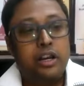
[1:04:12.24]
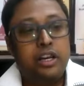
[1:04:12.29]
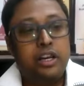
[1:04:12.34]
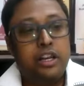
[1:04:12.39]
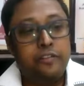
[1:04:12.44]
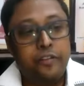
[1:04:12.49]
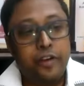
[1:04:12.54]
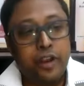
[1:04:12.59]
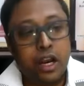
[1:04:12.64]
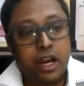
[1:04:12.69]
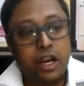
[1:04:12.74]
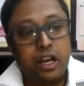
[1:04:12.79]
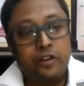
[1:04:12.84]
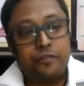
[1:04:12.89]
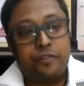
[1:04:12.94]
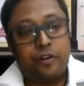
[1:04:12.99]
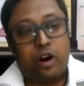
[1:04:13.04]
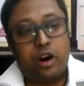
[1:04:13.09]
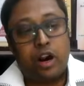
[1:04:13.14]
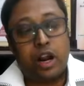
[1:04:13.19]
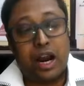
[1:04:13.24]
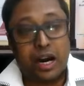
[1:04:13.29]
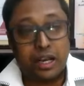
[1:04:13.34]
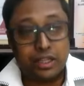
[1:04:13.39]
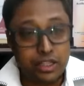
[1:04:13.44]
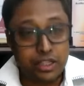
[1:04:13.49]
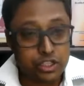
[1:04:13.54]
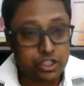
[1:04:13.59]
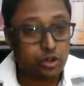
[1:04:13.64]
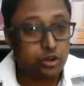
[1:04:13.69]
difficult for
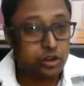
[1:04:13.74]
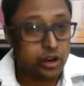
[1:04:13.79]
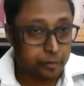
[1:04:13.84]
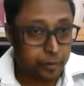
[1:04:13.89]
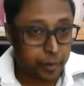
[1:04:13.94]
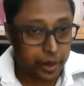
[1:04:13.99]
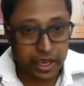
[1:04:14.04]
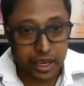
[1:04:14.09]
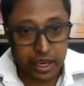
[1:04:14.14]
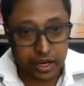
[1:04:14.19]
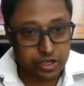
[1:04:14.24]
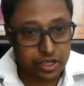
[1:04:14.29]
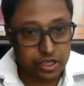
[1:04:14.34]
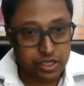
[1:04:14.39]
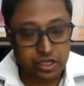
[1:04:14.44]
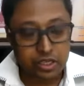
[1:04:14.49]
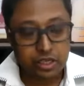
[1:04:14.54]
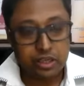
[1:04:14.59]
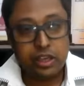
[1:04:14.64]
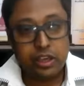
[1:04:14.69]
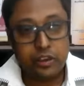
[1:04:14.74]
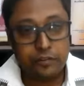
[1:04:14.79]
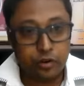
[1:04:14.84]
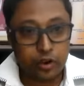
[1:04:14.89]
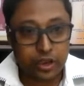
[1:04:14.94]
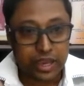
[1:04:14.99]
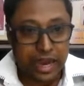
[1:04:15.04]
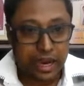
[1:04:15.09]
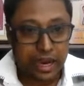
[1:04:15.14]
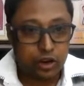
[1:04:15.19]
others to replicate it. If you
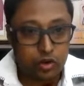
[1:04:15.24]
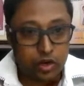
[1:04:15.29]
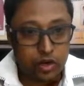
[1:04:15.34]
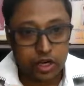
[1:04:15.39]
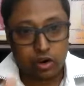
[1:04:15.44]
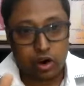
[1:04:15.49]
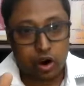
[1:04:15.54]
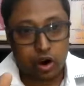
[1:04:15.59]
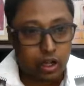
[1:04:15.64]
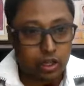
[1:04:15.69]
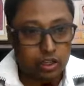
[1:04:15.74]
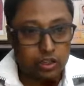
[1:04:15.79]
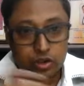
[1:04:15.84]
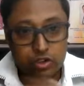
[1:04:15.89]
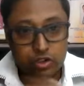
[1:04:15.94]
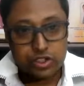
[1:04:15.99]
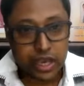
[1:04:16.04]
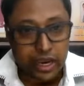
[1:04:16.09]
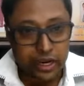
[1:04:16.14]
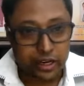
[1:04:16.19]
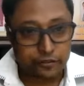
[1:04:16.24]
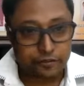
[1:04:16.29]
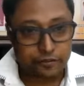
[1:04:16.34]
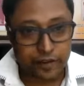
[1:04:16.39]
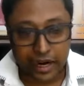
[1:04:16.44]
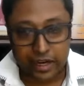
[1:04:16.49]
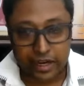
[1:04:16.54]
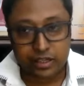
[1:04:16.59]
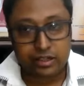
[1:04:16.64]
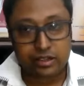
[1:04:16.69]
calculate all those kind of
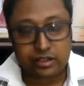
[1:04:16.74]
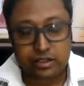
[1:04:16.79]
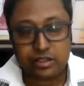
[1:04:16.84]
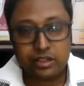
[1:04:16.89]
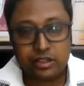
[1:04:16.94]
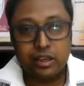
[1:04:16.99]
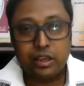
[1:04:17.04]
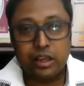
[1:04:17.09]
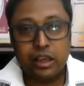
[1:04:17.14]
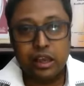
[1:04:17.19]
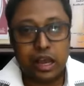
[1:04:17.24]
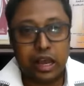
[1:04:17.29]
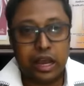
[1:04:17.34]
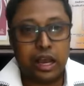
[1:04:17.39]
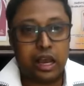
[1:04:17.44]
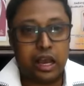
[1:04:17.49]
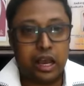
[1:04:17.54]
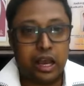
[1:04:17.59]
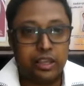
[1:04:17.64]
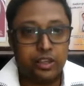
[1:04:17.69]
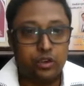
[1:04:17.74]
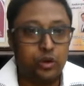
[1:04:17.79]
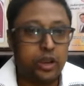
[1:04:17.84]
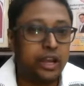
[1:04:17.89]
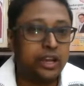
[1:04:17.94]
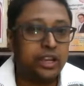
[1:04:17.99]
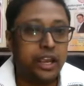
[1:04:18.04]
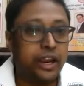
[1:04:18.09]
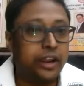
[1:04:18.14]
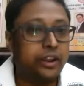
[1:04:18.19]
factors, you
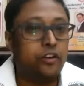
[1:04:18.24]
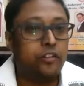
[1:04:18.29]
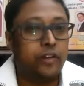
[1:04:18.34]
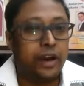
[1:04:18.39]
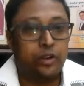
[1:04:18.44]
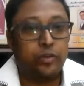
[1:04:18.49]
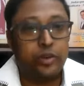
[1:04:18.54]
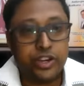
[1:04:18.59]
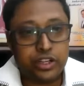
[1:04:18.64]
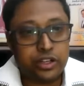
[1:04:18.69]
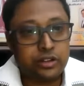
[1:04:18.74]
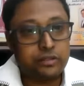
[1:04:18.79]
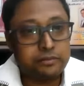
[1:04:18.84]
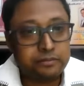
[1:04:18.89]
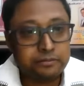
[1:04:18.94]
can get your valuation.